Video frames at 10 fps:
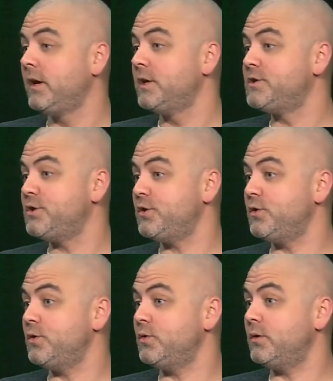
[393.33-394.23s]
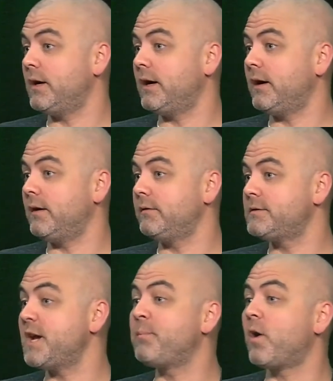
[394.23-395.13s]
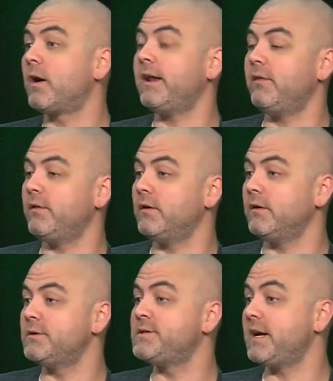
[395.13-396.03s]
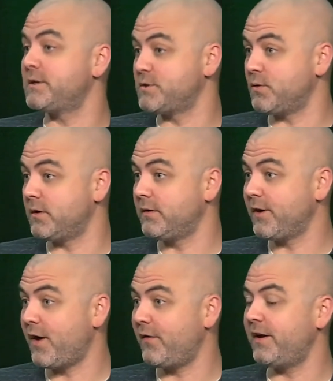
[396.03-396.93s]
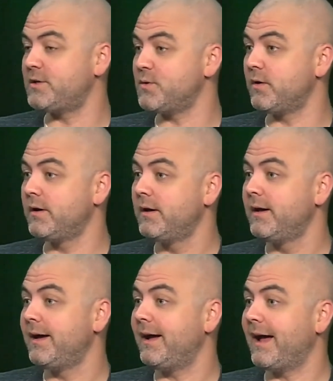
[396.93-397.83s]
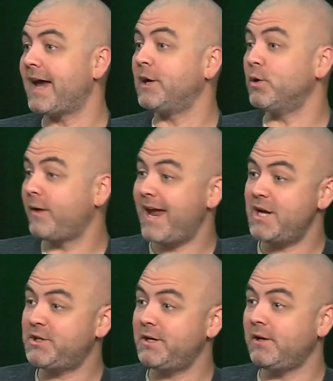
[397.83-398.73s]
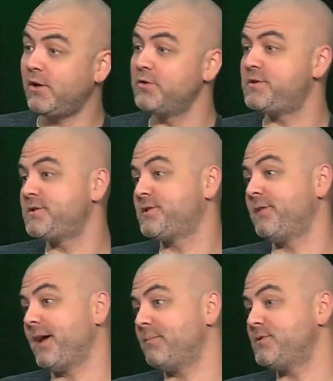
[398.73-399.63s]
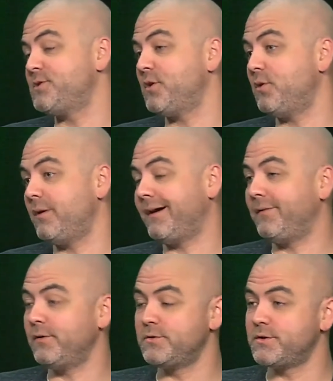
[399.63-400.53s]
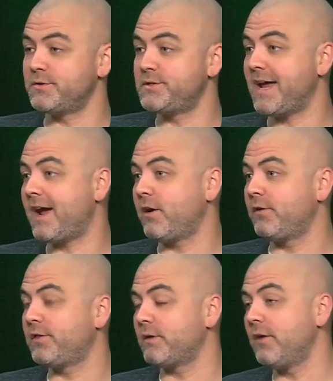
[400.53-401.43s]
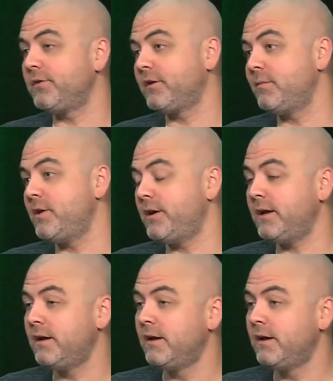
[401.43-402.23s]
to take part in the Santa tour, the holiday tour, at a location closest to them. So those are staggered throughout the community.